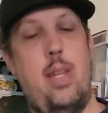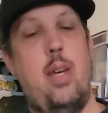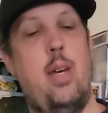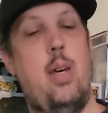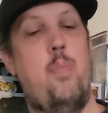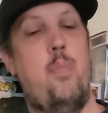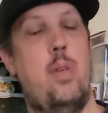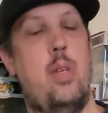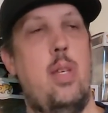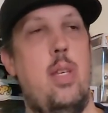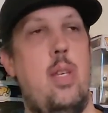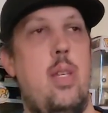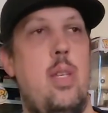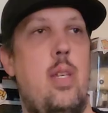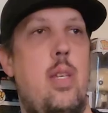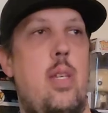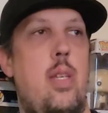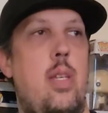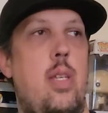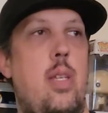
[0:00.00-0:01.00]
up
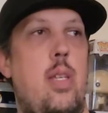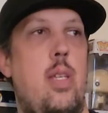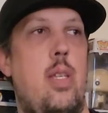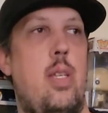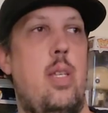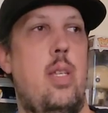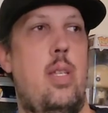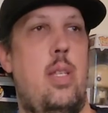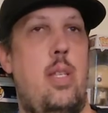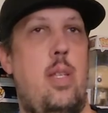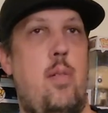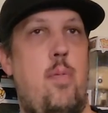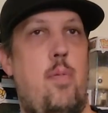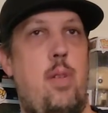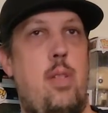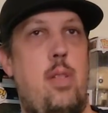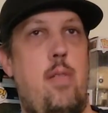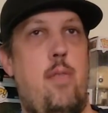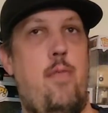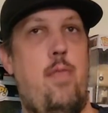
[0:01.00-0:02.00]

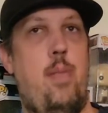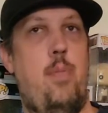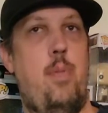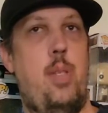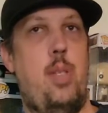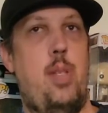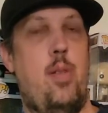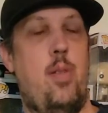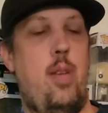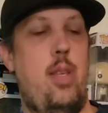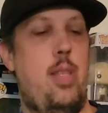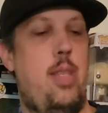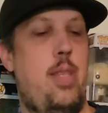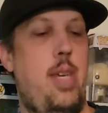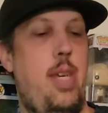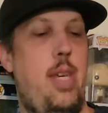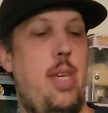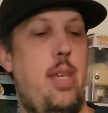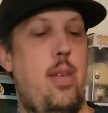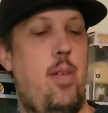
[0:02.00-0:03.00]
wasn't finished or
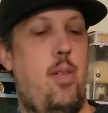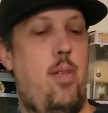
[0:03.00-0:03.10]
anything.